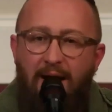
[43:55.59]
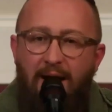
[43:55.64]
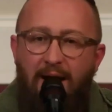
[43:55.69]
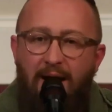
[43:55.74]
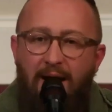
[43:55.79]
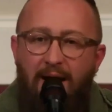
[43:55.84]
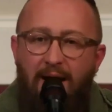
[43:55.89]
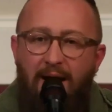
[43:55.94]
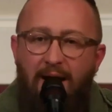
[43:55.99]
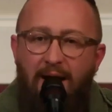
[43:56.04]

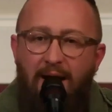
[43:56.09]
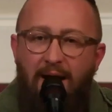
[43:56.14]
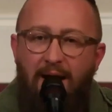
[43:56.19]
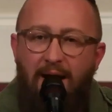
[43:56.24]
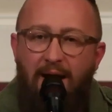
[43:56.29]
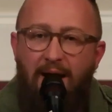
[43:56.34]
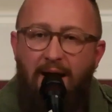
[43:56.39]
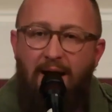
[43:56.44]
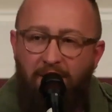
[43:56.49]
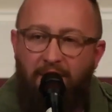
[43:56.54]
to
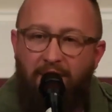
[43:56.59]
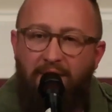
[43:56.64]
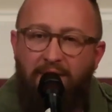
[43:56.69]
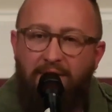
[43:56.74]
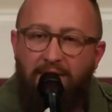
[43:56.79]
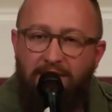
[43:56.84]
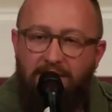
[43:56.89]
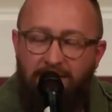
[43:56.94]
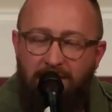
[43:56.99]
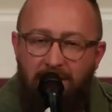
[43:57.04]
Solomon
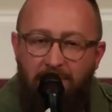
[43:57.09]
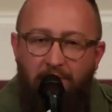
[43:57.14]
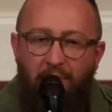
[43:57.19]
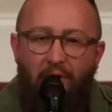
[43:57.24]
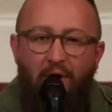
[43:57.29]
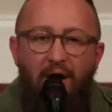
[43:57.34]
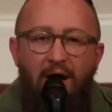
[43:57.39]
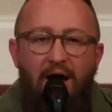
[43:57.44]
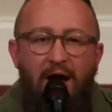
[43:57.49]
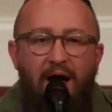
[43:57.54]
building the temple.